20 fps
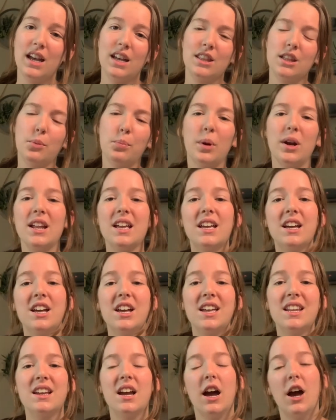They're pretty
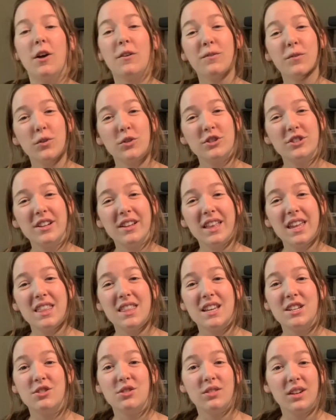good. Unfortunately,
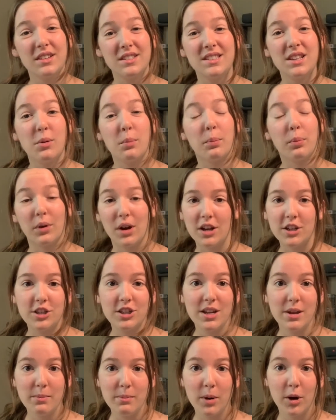they do not sell brush
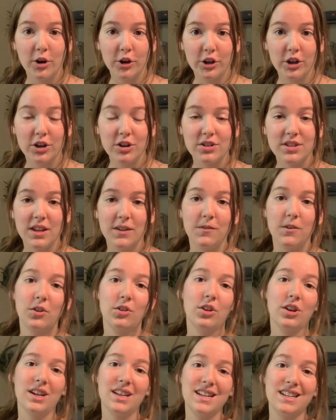tip markers. If you're
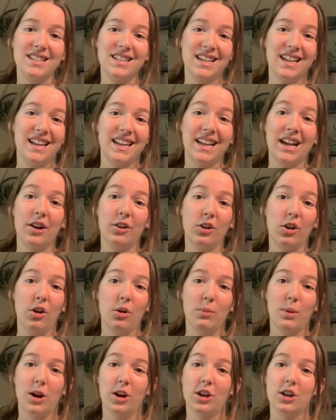looking into getting
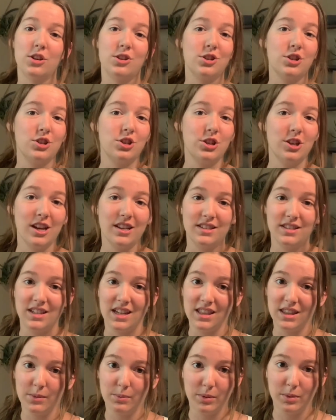alcohol markers, just
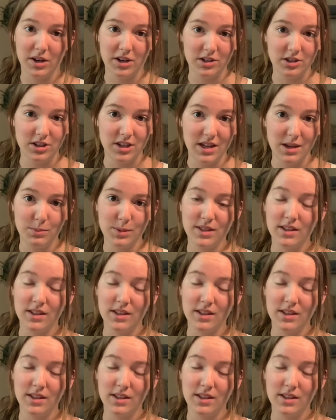get the brush tips.